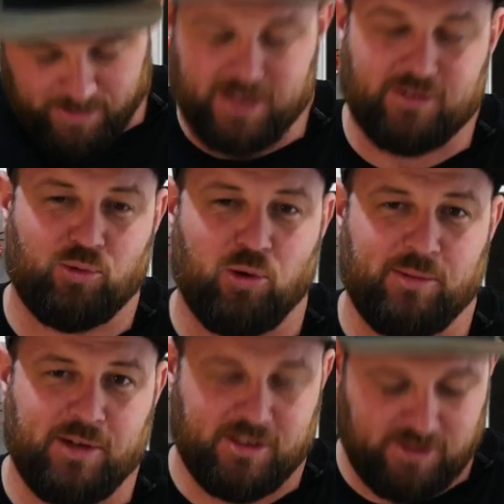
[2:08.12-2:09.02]
about
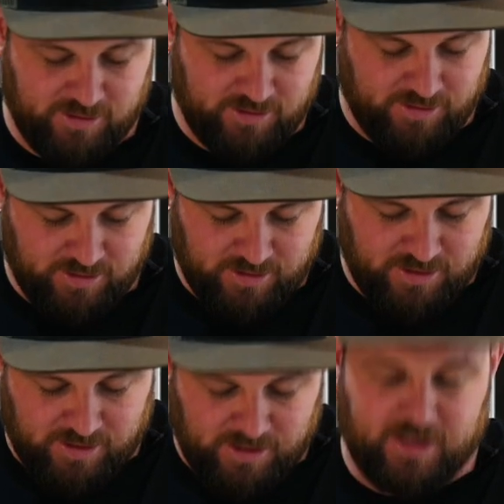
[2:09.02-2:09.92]
20 minutes.
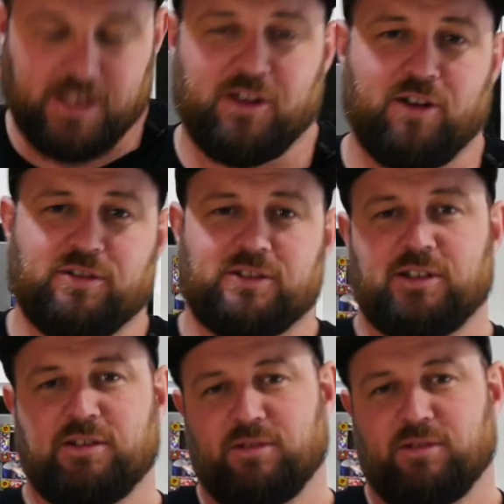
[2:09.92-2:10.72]
Let those